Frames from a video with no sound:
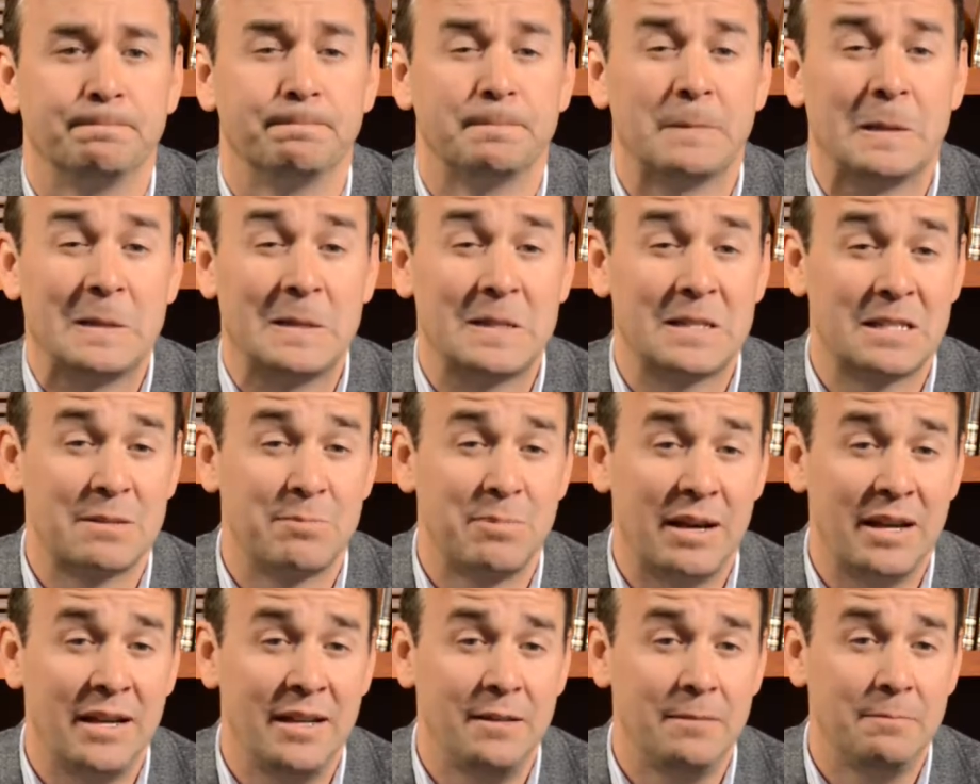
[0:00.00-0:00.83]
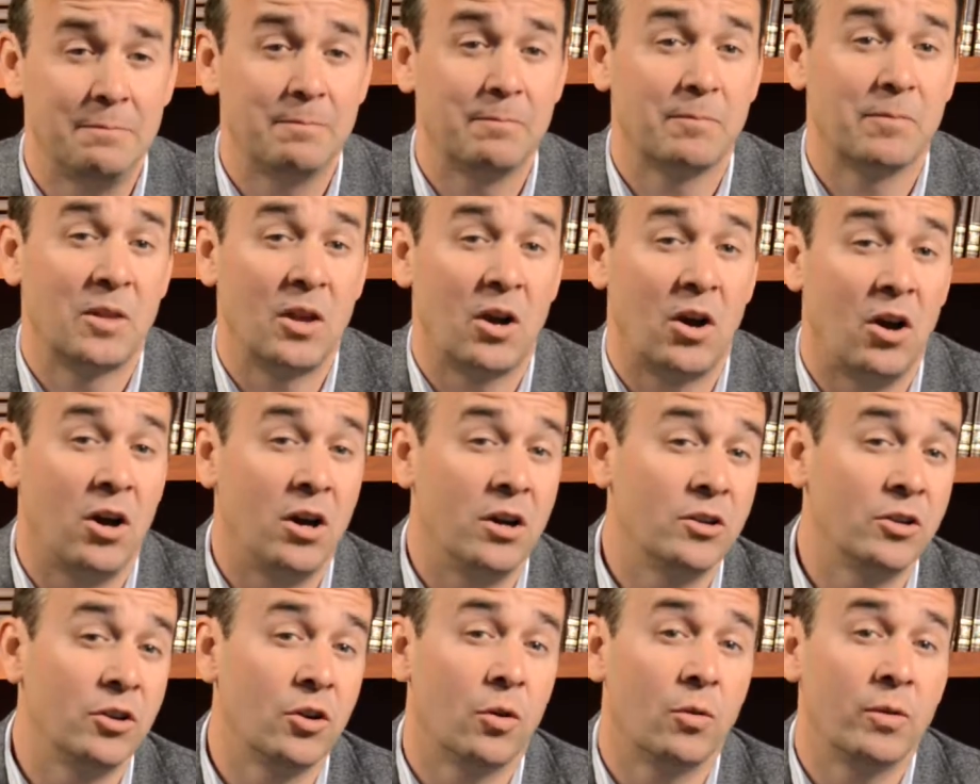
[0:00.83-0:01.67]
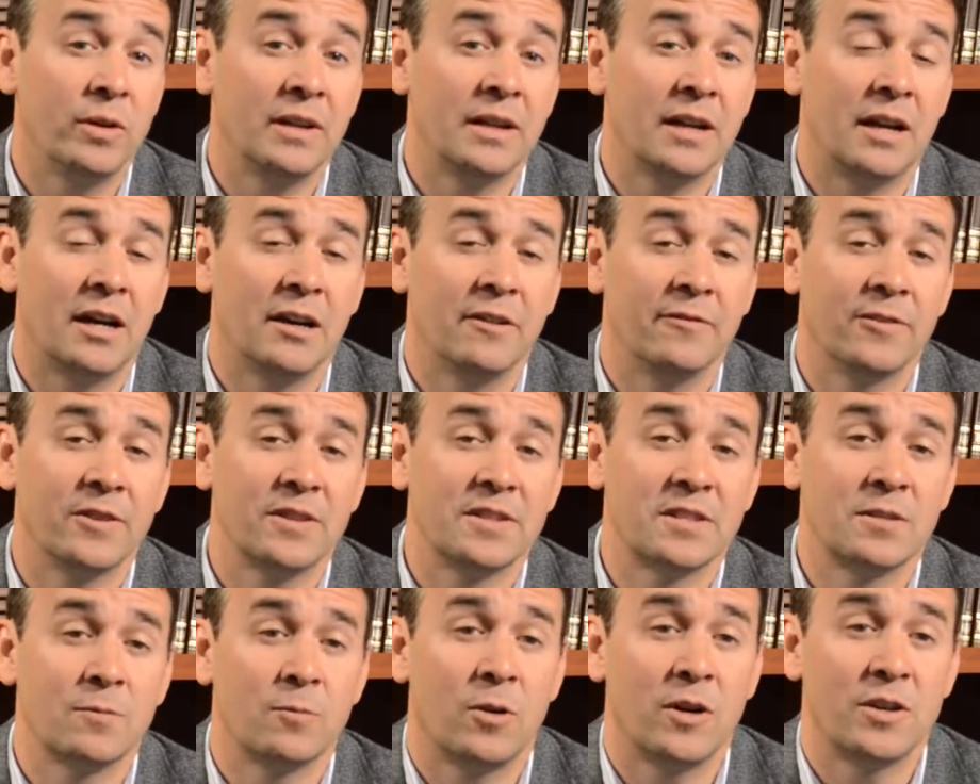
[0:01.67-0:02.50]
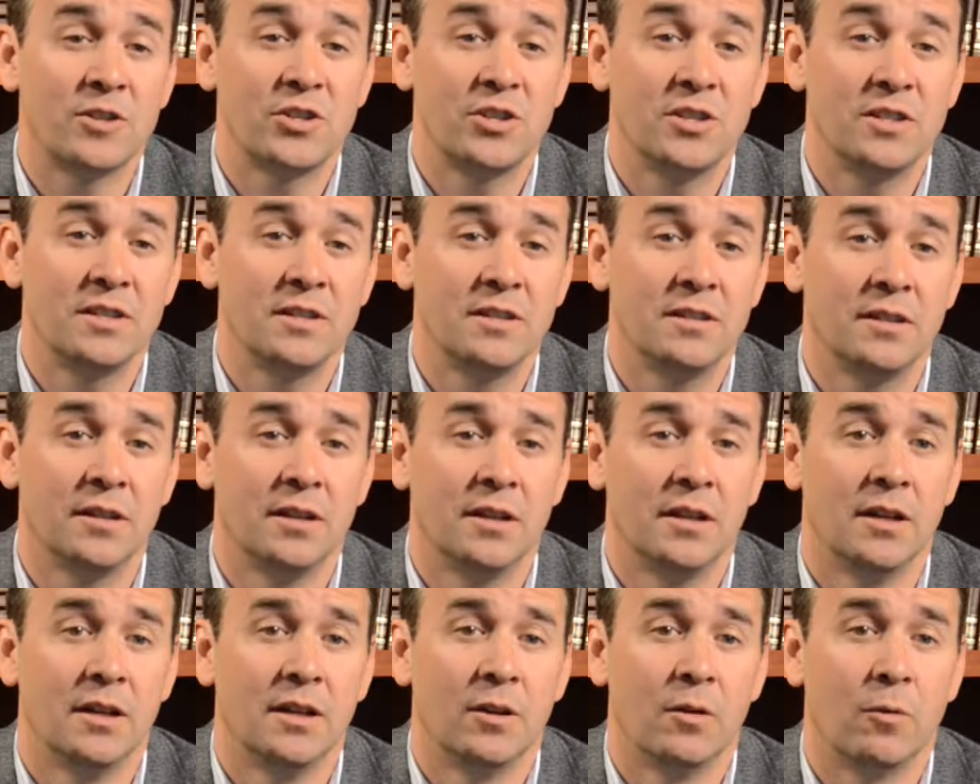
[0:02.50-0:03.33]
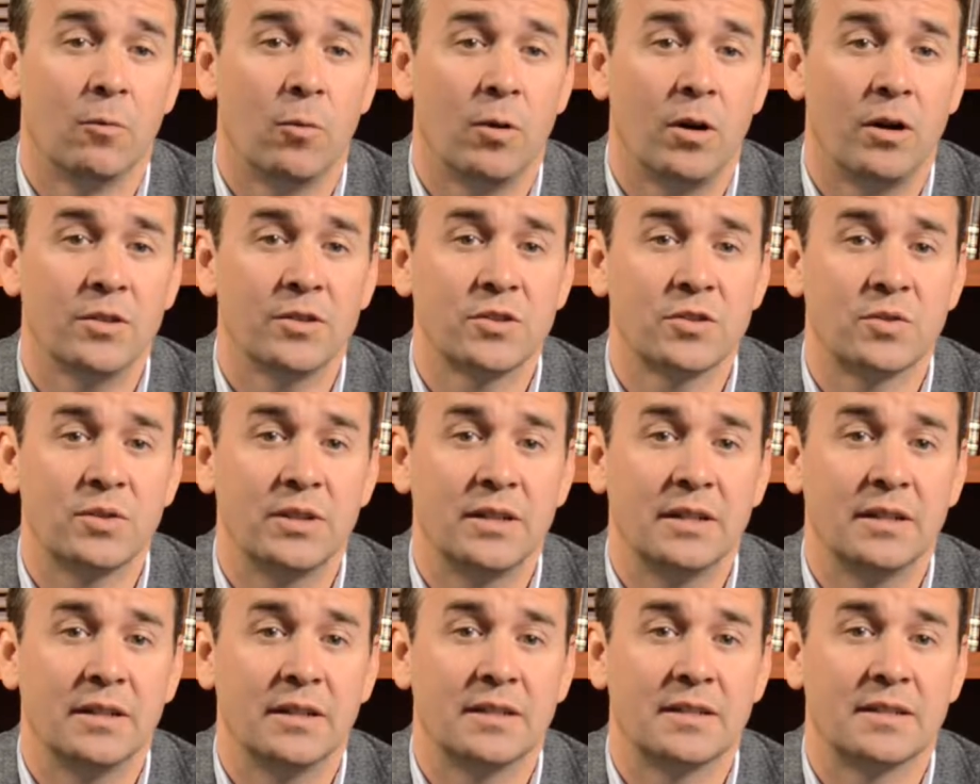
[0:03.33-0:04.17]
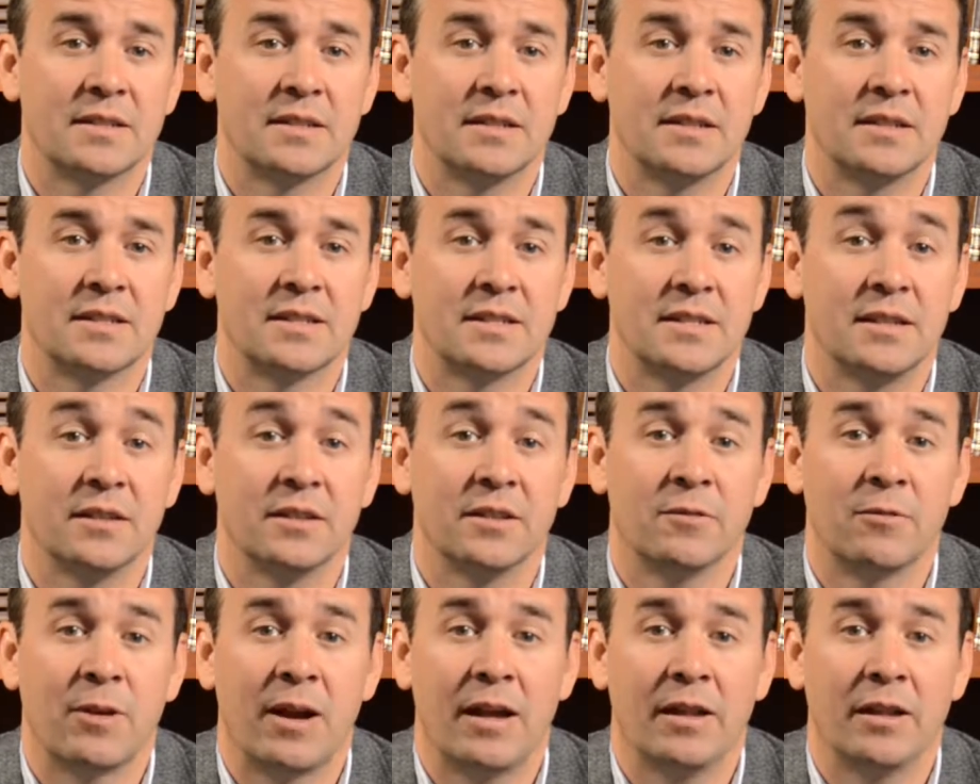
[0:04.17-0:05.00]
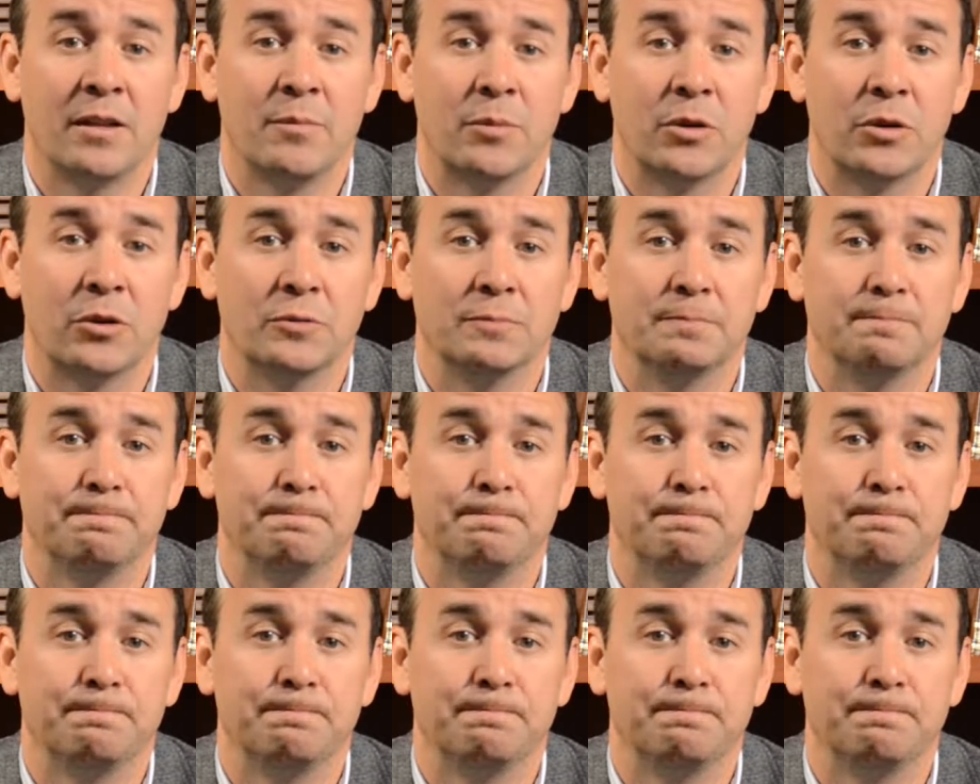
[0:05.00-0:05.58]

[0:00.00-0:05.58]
And despite the ongoing conflicts in Washington, Wall Street is still in rally mode.